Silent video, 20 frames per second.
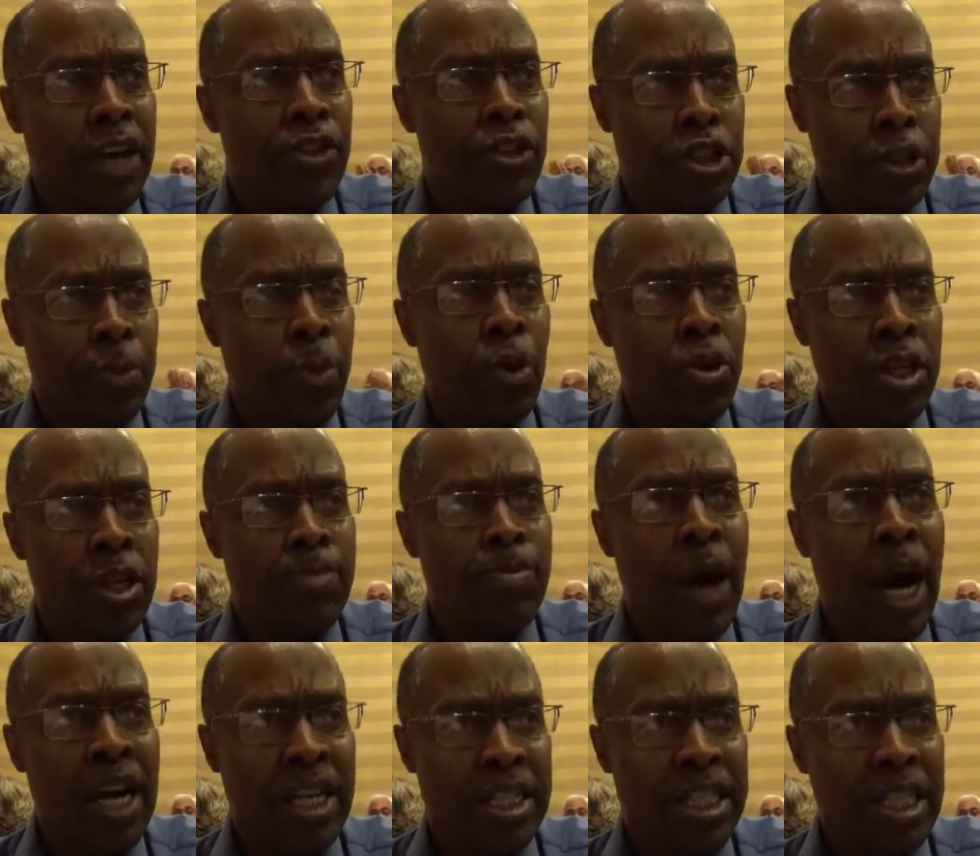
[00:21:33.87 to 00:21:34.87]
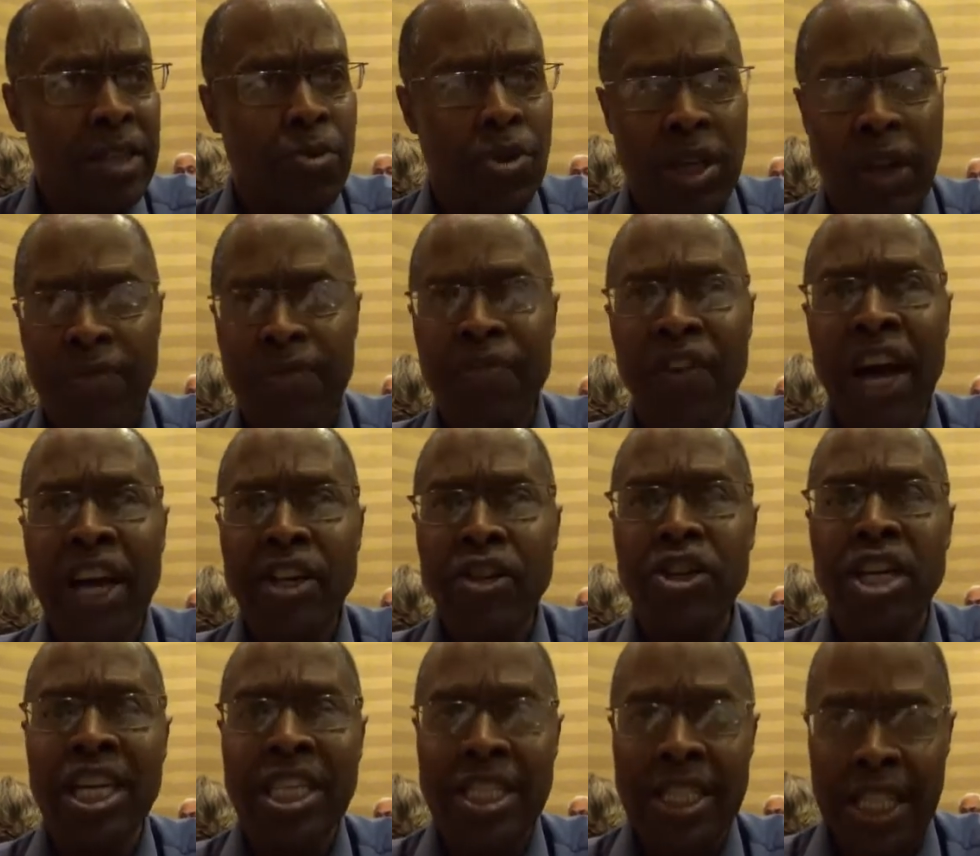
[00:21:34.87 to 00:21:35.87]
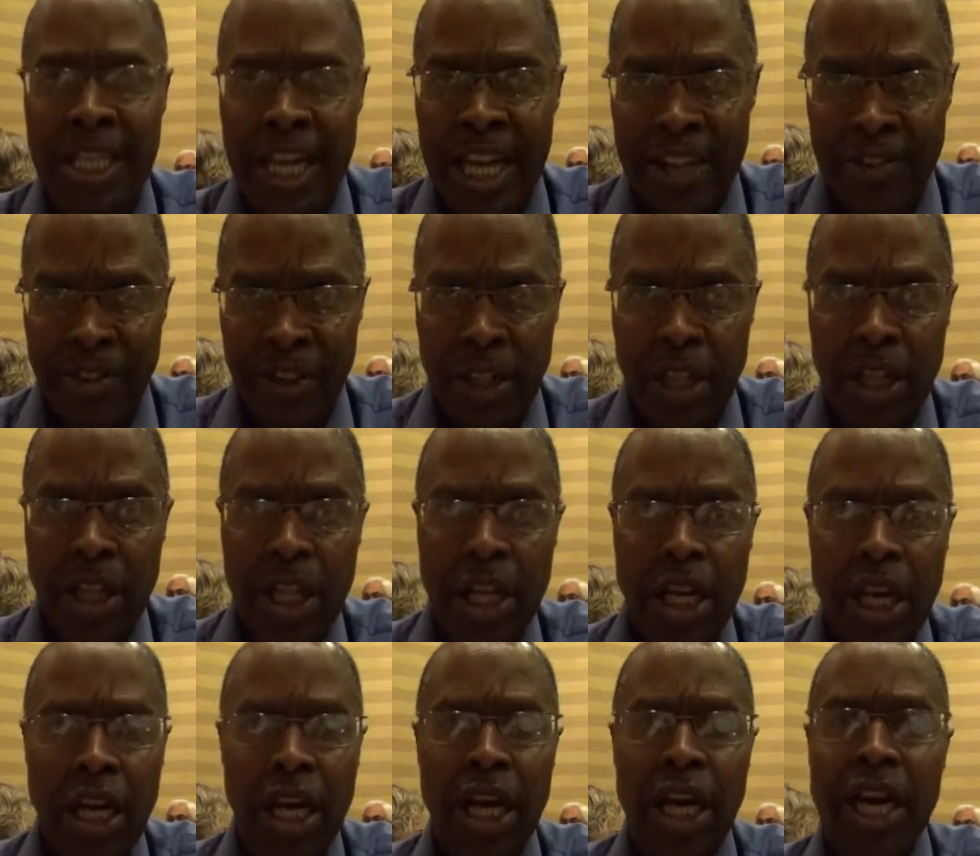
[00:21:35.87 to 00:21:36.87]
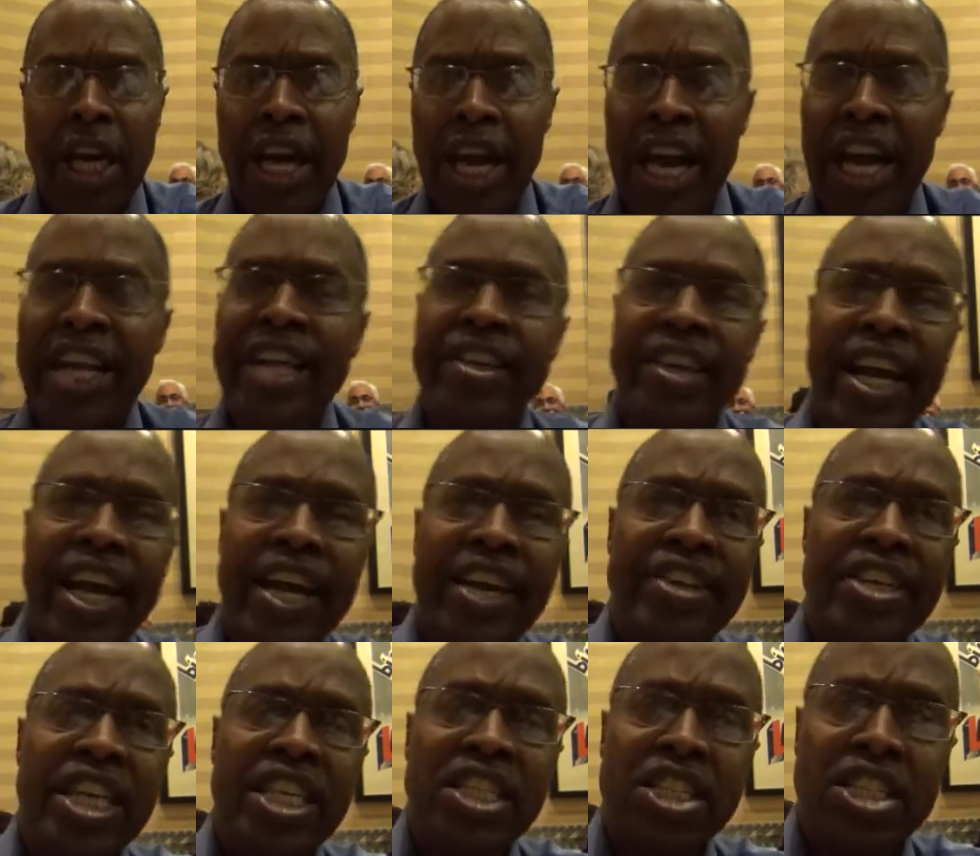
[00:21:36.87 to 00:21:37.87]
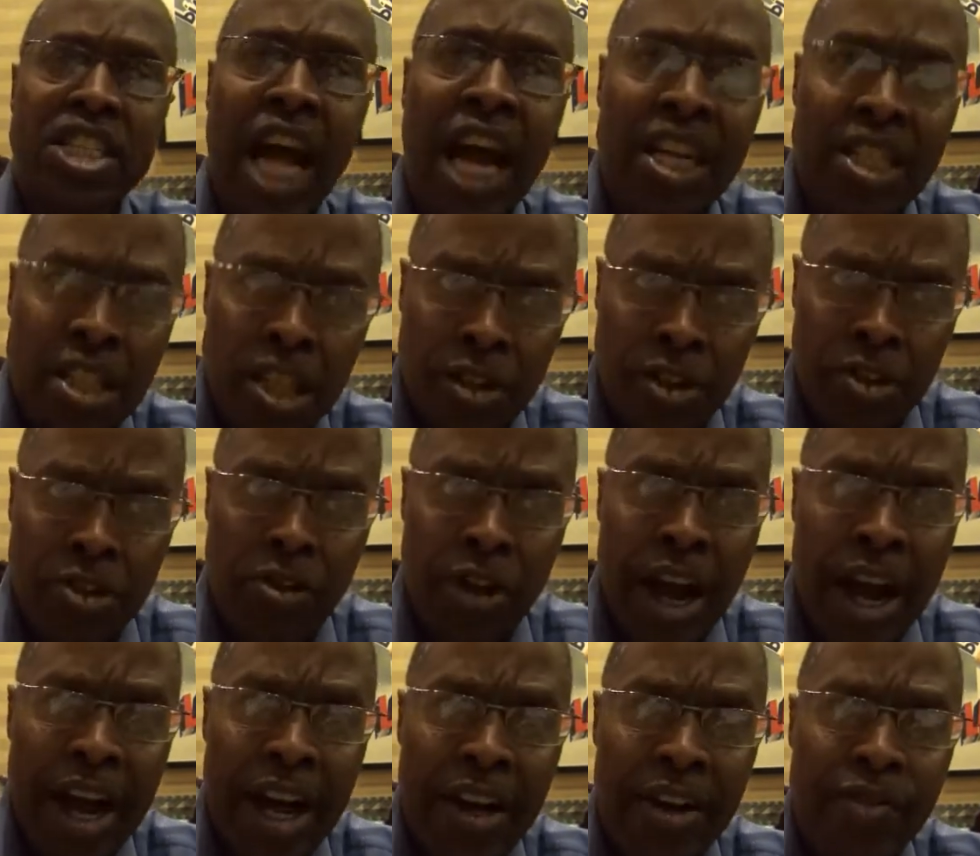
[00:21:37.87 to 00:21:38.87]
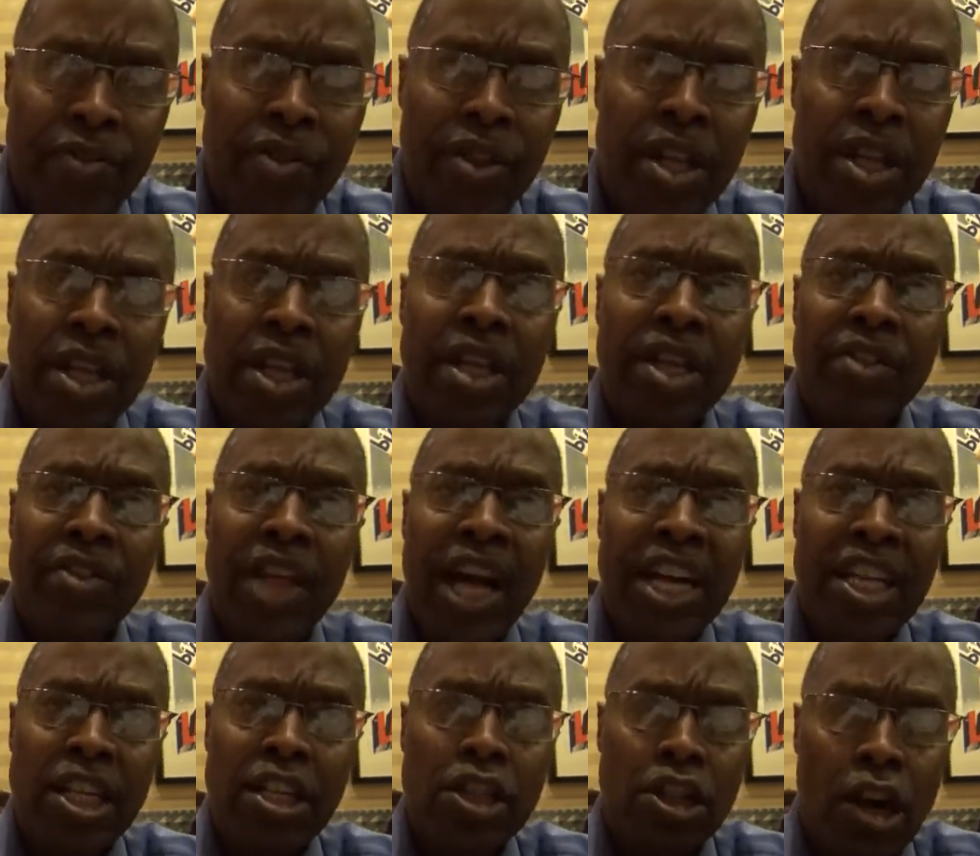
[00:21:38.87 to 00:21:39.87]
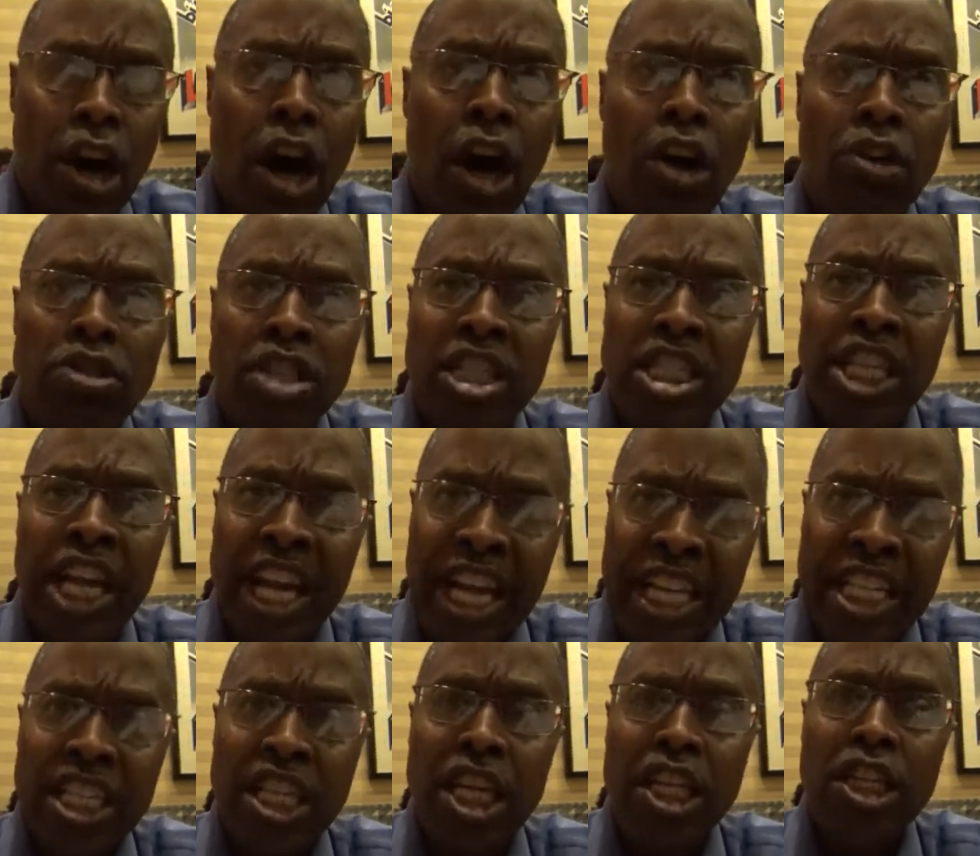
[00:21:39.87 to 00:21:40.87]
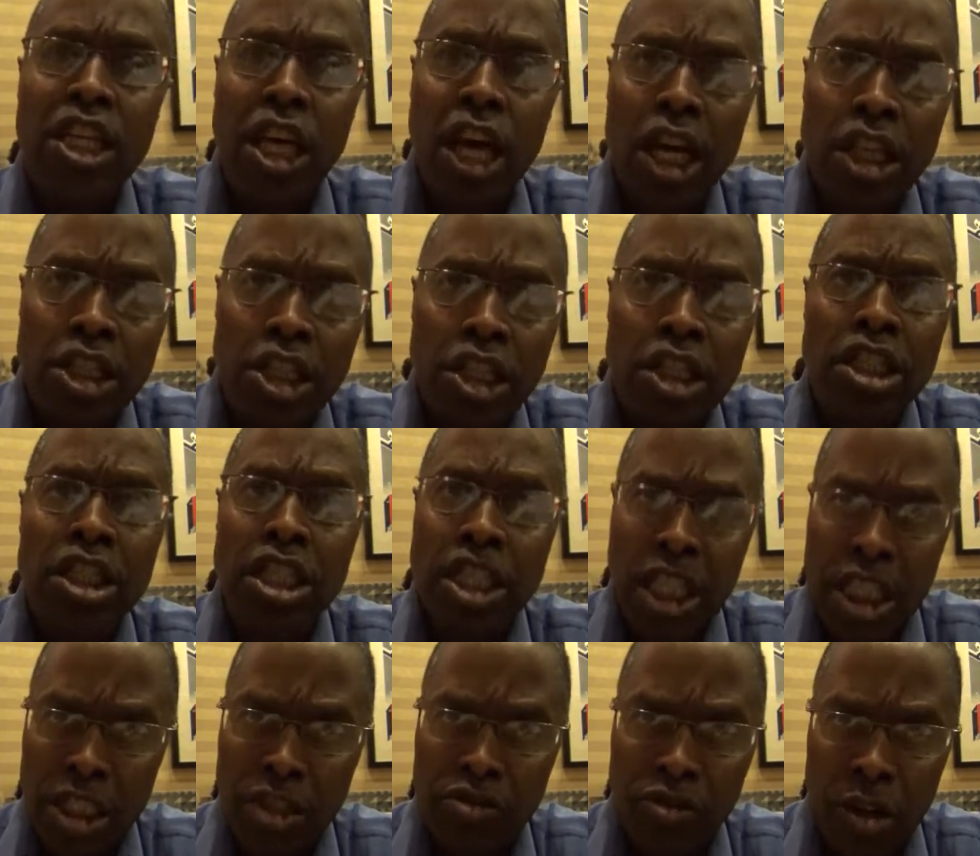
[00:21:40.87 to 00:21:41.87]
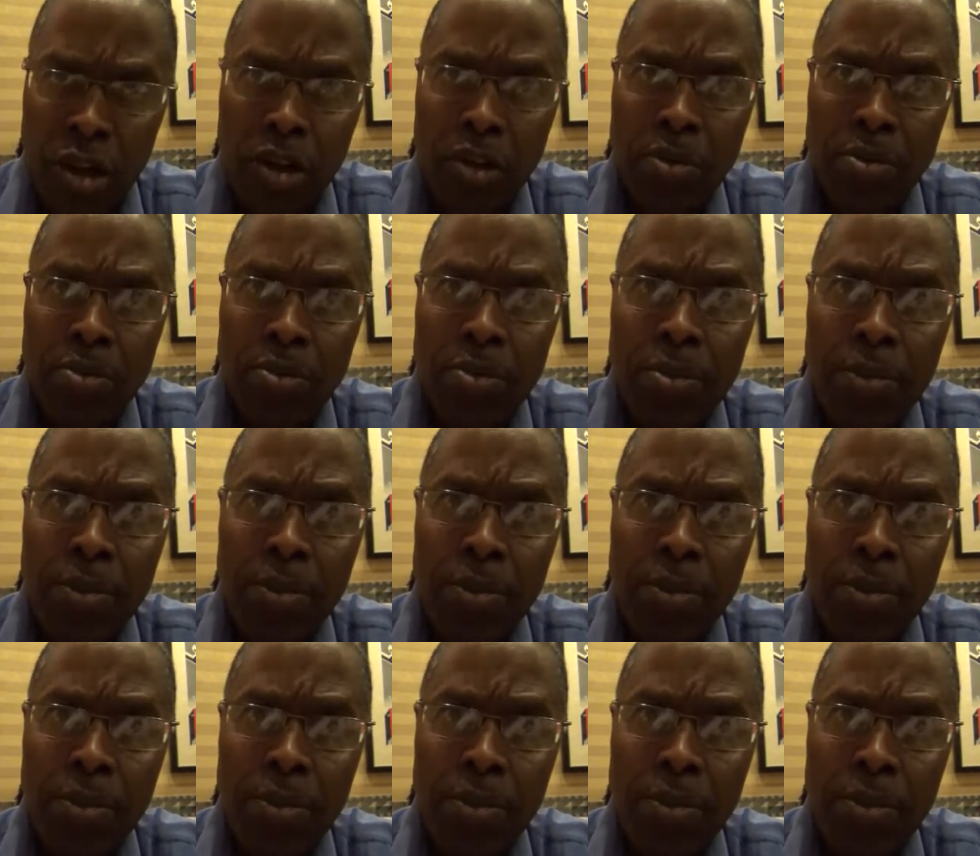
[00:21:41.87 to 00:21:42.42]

in the sport of boxing, when a fighter gets hit and gets knocked to the ground, that is called second concussion syndrome.